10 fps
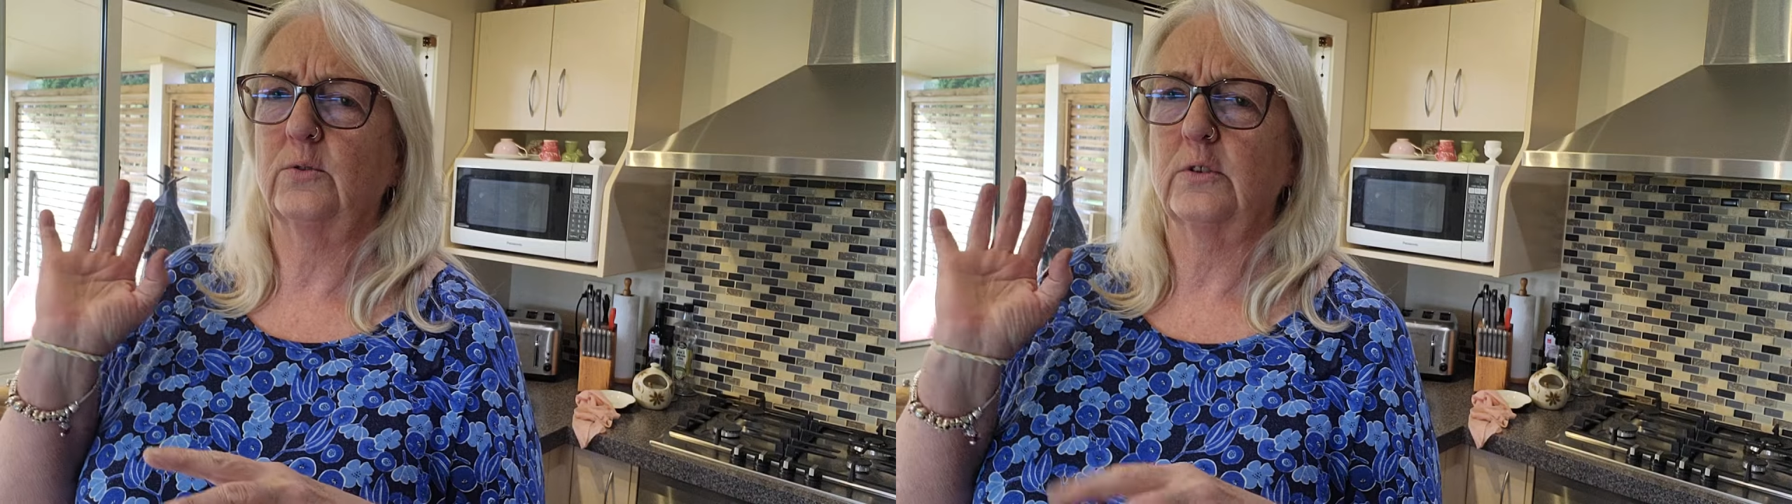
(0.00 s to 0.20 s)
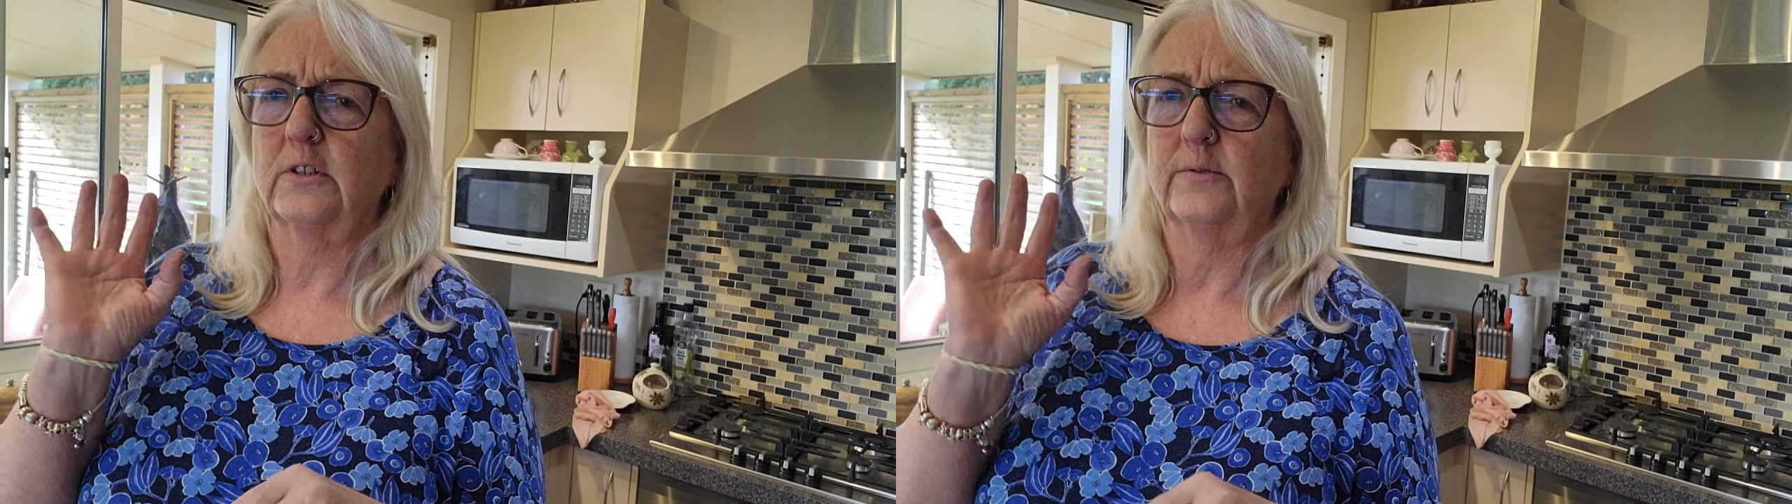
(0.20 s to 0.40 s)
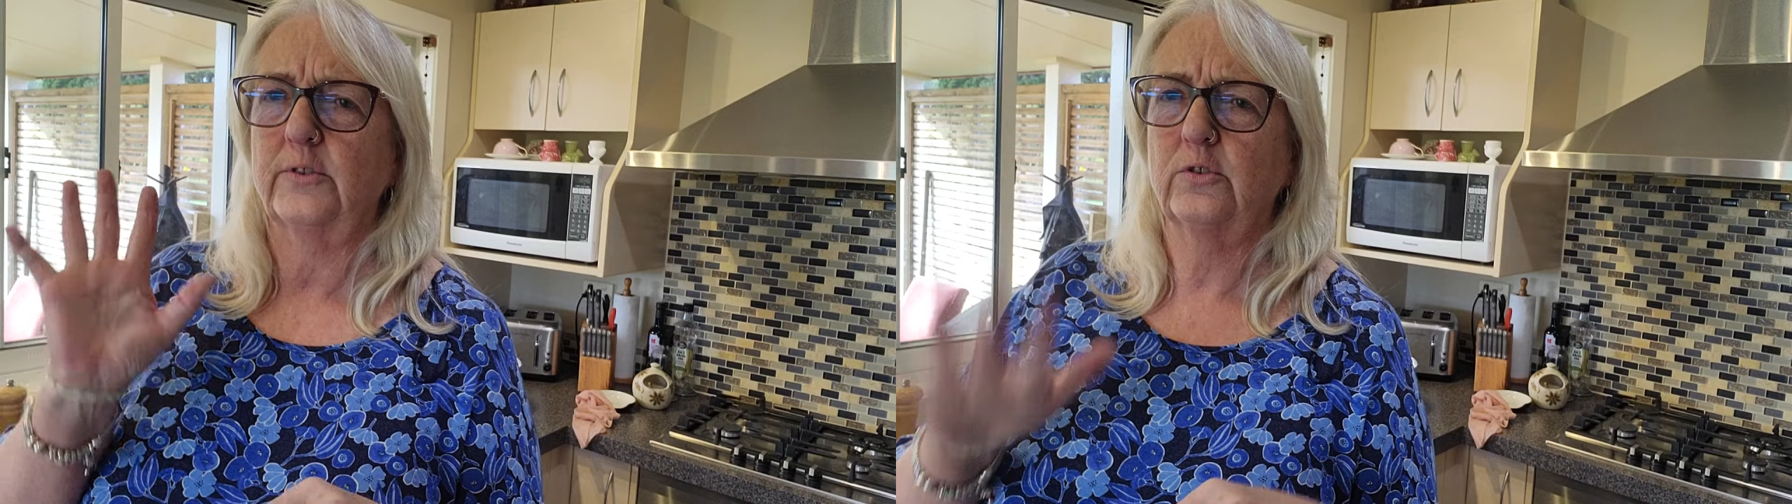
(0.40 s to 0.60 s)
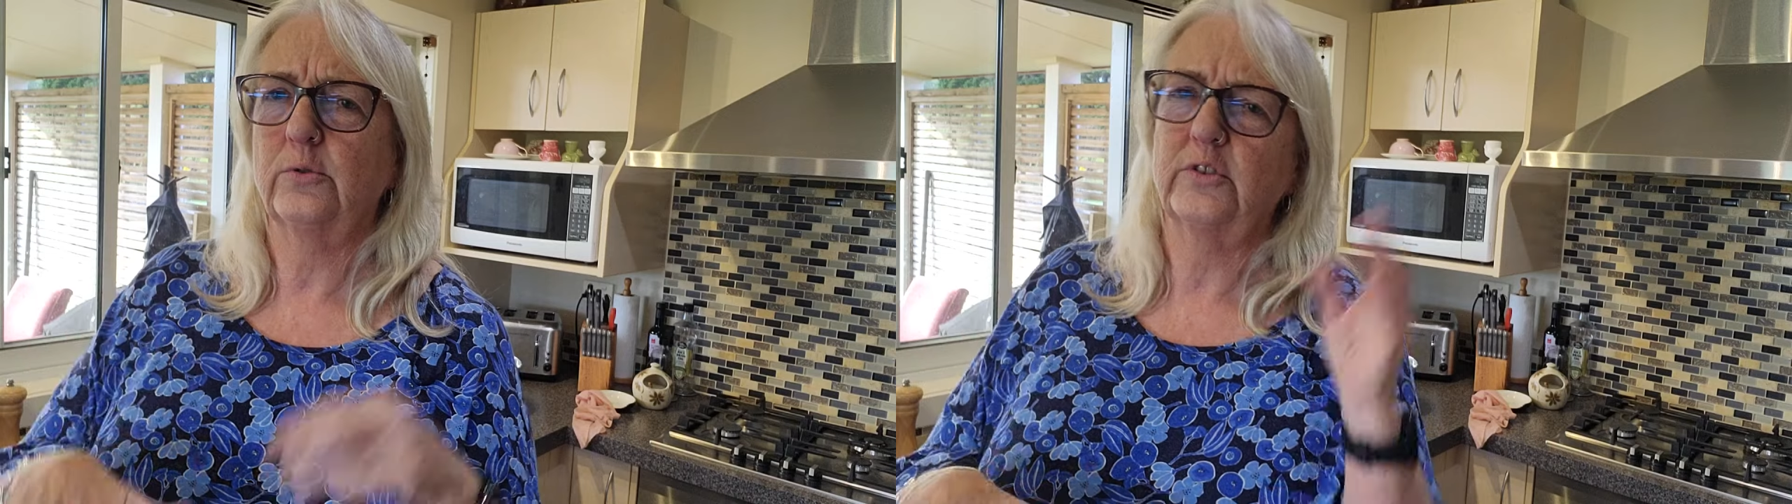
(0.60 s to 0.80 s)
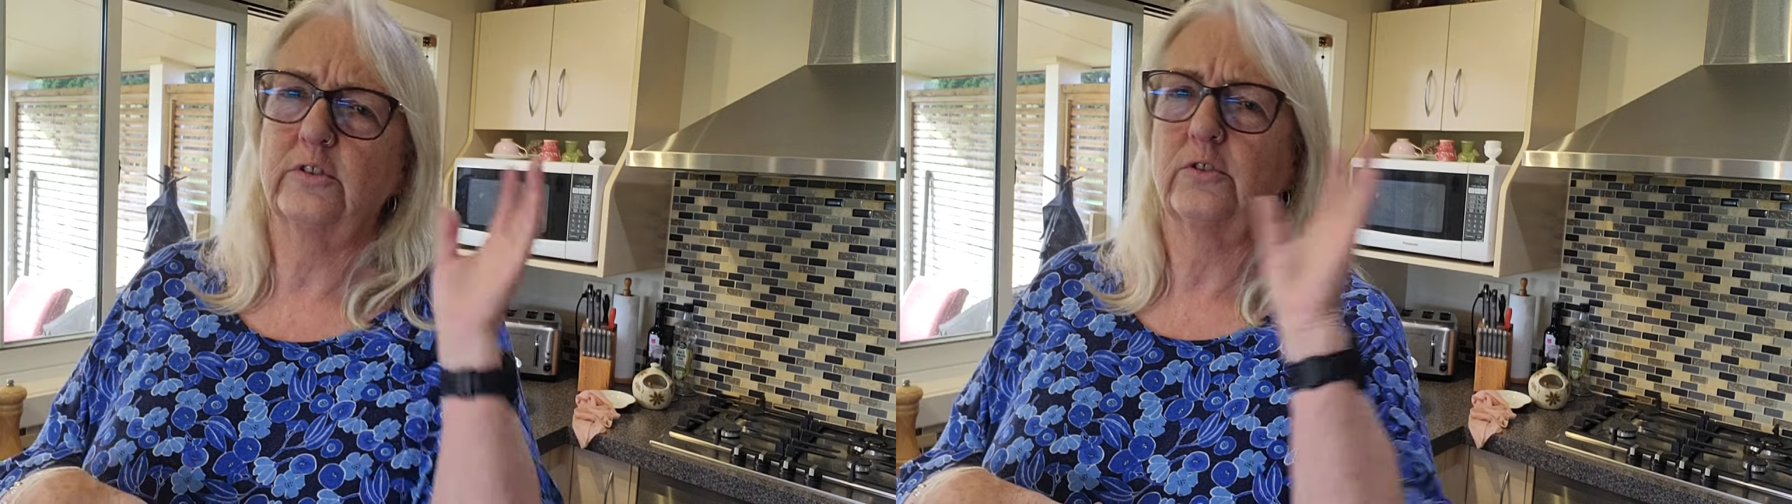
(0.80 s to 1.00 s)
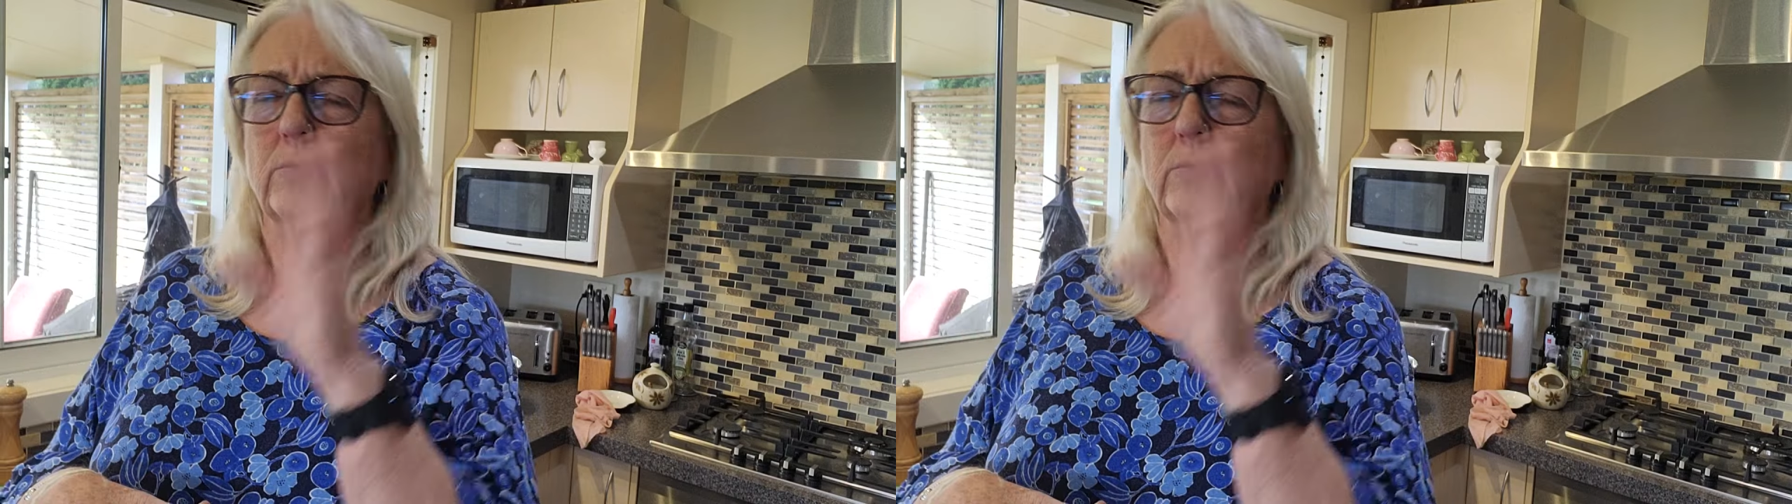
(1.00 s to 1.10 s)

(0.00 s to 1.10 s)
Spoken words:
all the sauces,